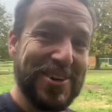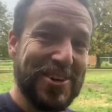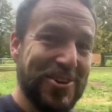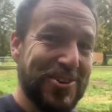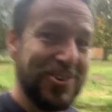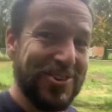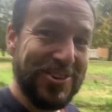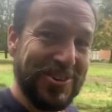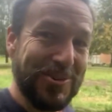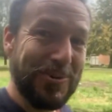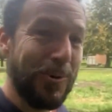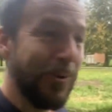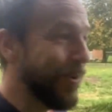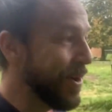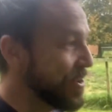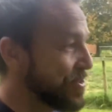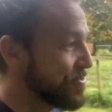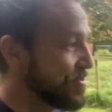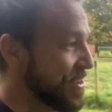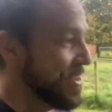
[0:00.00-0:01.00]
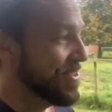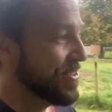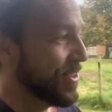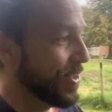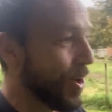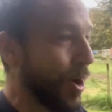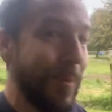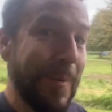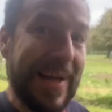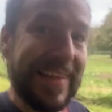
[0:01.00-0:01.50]
She always reads the
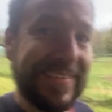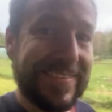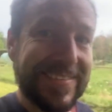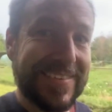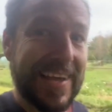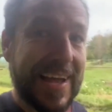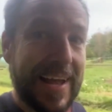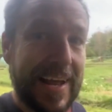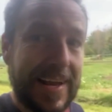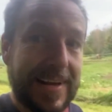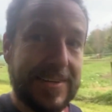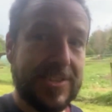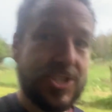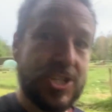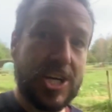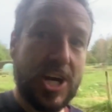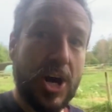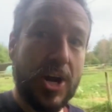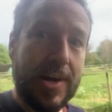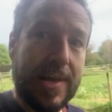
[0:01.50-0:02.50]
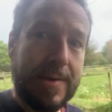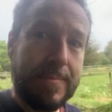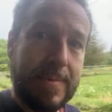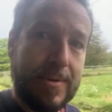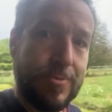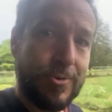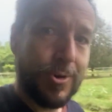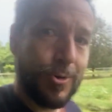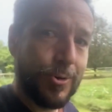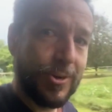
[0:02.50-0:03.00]
comments and she can't hear me
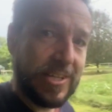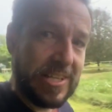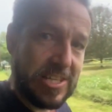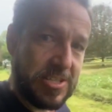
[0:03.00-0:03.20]
recording this